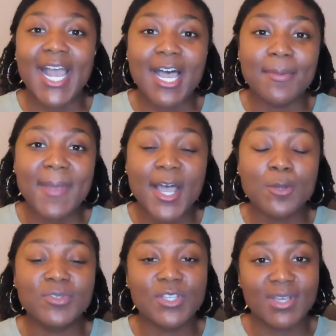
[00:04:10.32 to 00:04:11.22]
app
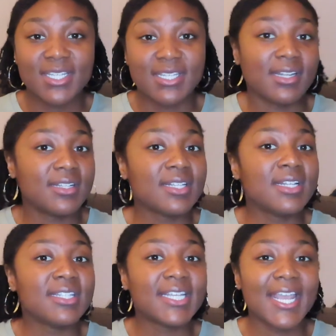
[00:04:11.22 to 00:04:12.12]
helps U.S.
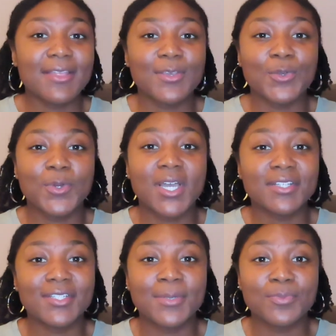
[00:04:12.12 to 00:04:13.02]
citizens get through
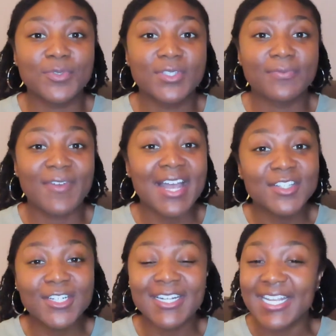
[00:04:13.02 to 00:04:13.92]
customs
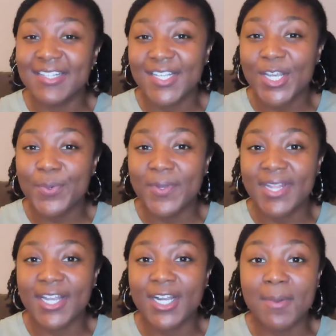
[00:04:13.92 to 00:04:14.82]
faster and easier when
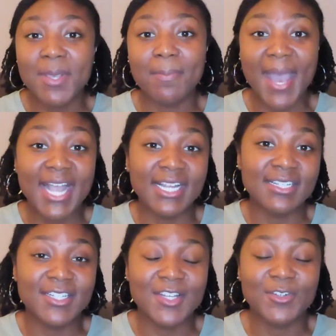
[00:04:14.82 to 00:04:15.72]
they're coming back
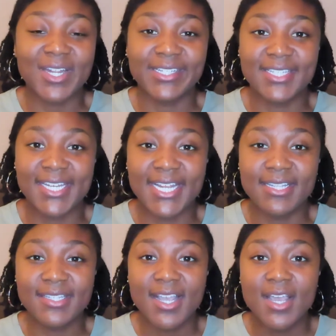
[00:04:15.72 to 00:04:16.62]
into the United
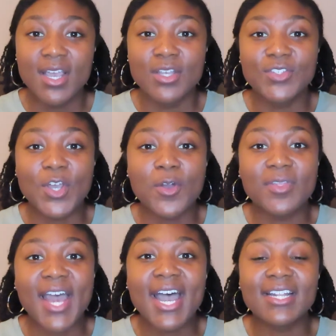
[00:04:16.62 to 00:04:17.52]
States. So
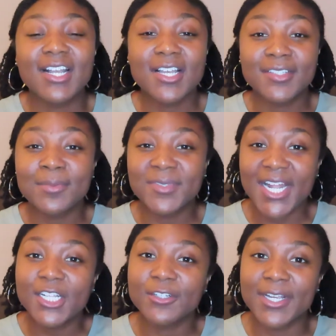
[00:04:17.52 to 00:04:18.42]
that customs
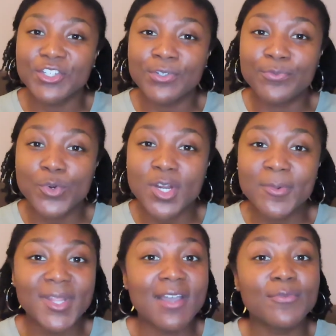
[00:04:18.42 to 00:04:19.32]
declaration form,
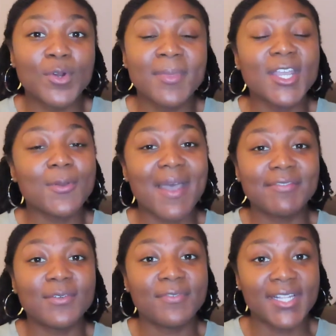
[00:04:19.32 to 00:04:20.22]
or that form that you have
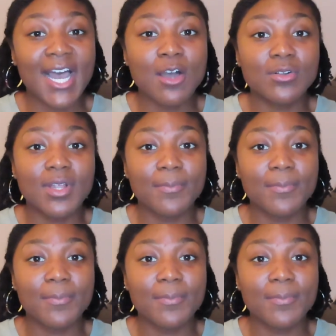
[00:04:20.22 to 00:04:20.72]
to fill out